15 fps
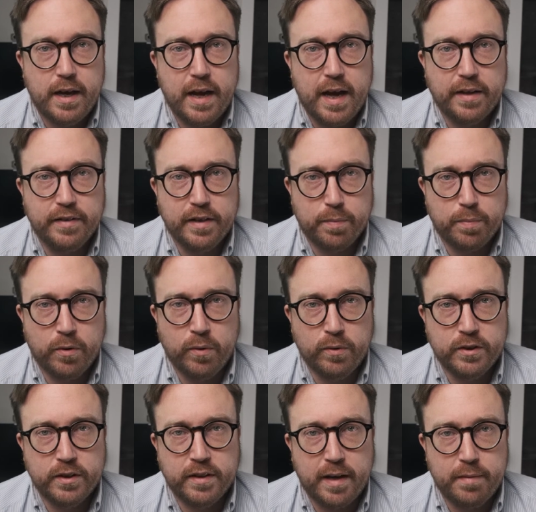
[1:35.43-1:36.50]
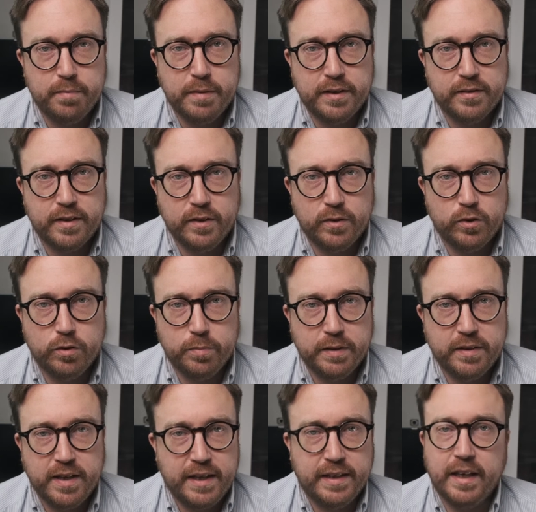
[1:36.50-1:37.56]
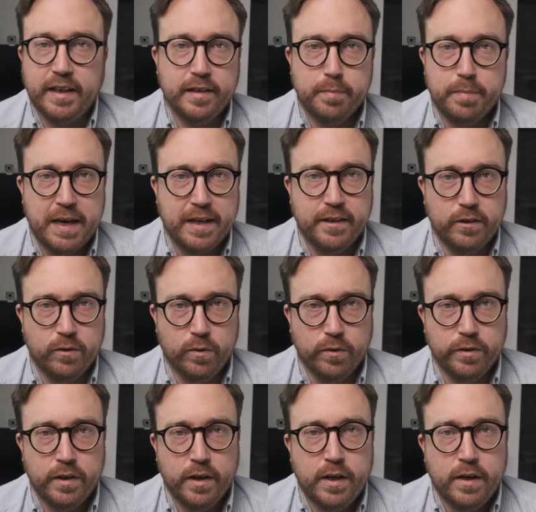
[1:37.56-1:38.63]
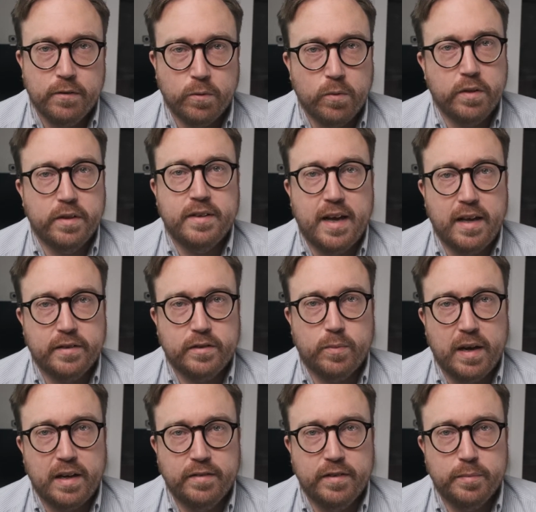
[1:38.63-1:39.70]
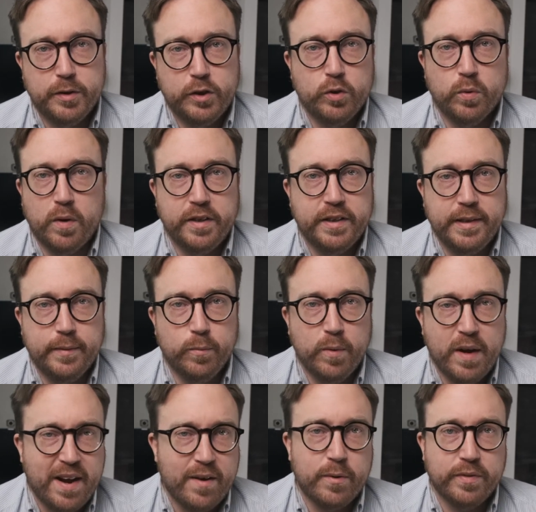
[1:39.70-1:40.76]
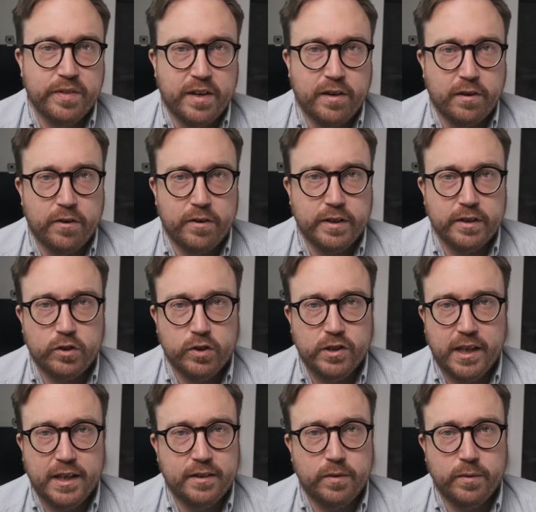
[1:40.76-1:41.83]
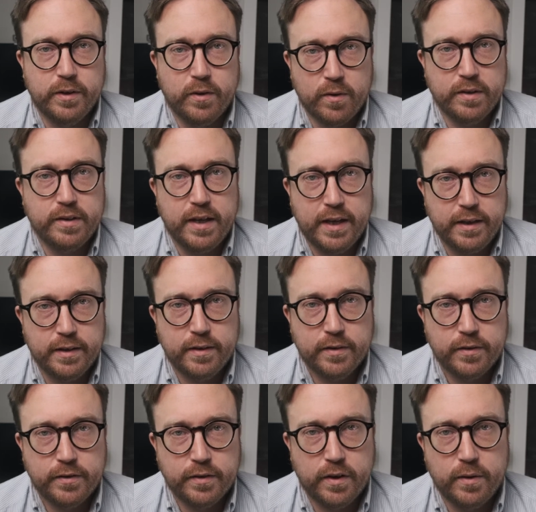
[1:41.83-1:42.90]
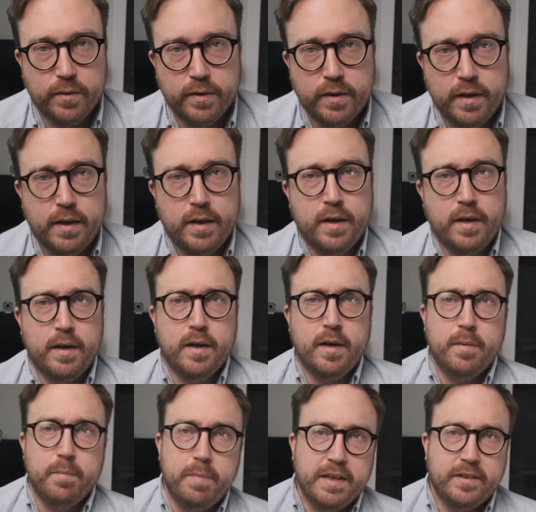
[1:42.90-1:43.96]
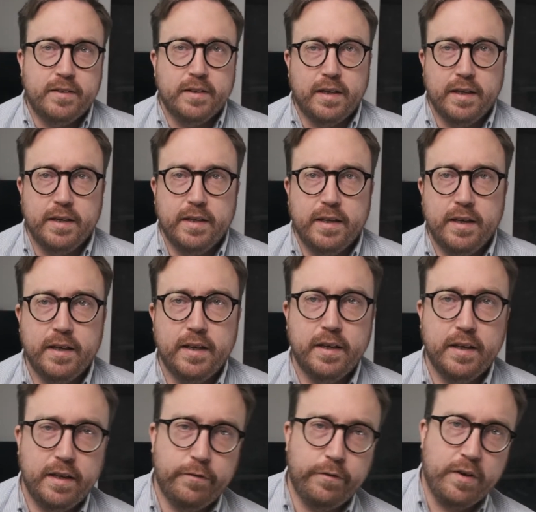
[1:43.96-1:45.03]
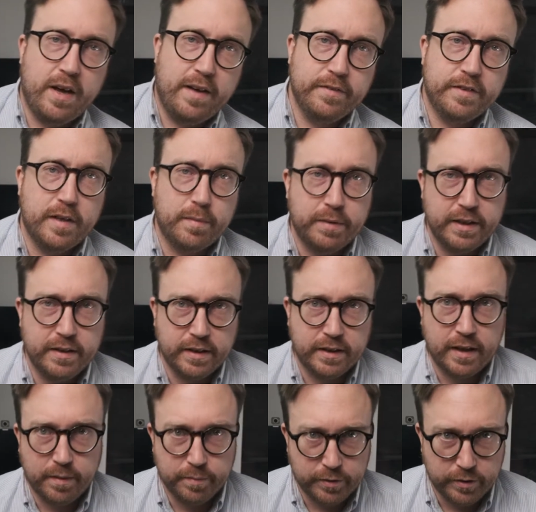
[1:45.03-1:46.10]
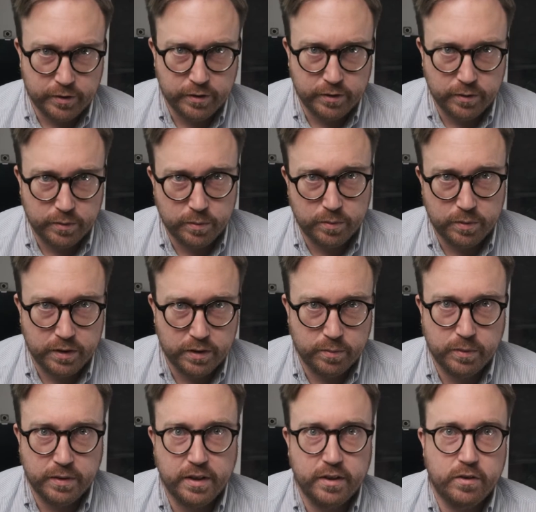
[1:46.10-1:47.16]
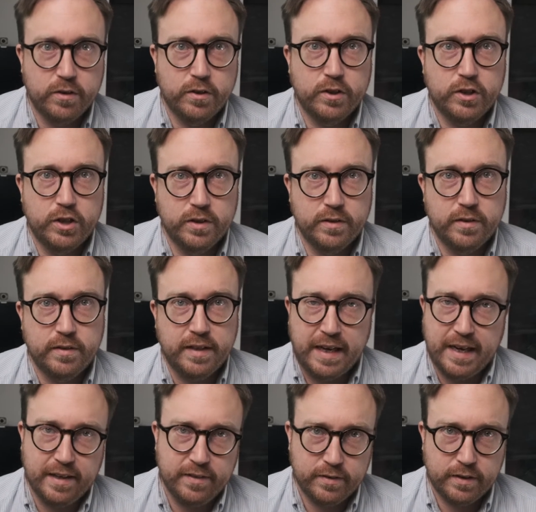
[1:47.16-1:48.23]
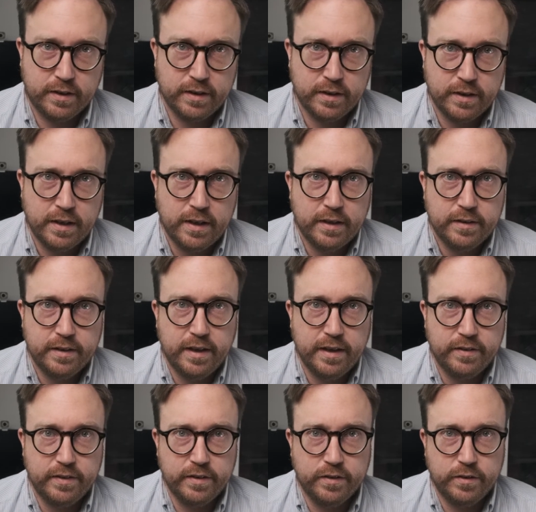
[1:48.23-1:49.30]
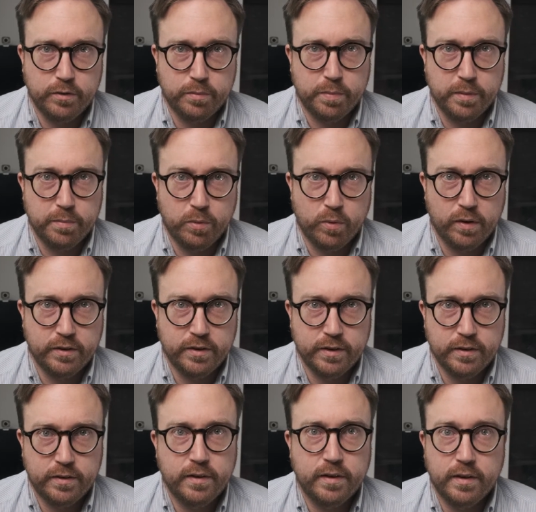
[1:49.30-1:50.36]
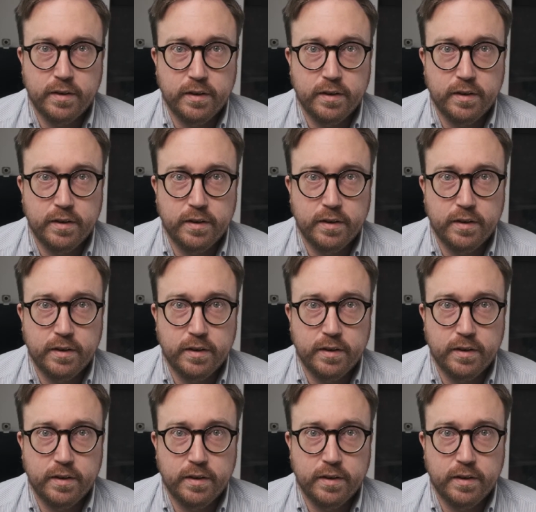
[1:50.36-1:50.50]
and the approach that means that you should be taking, depending on, for the task relevant maturity, where on their learning trajectory are they? So basically, if you have somebody that comes to you with an urgent task that isn't super important,